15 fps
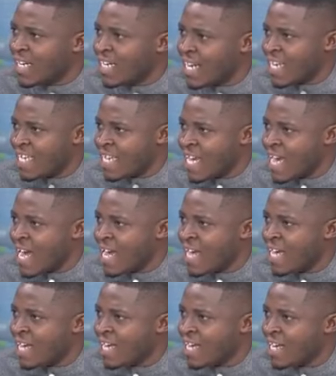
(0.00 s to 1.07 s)
the
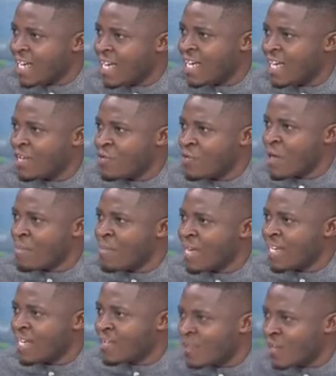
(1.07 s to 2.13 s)
year, you are
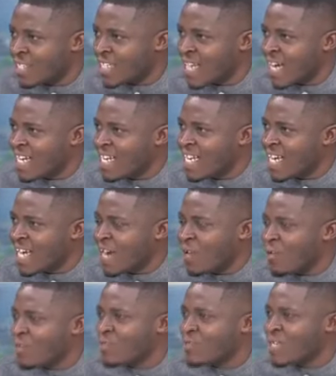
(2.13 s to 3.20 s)
making noise that a
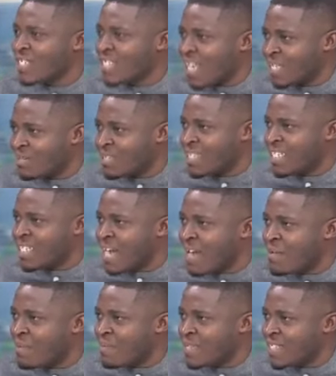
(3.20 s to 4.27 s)
constituency has been
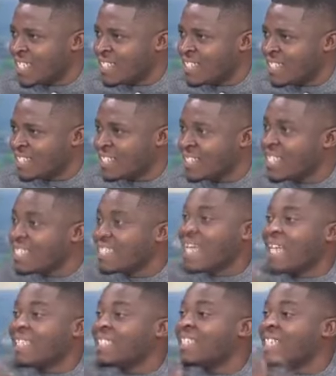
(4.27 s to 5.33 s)
denied representation.
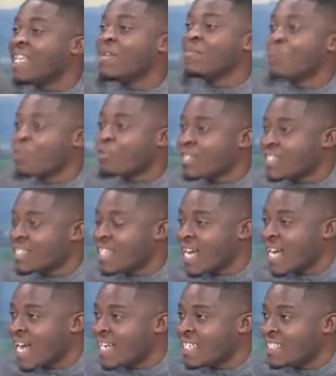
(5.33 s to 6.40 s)
That is the hypocrisy
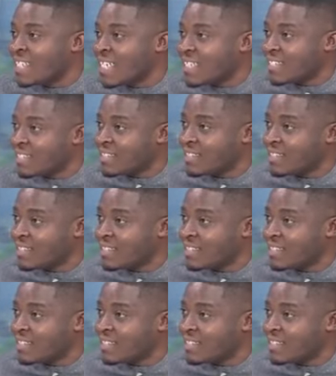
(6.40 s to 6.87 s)
that I detest.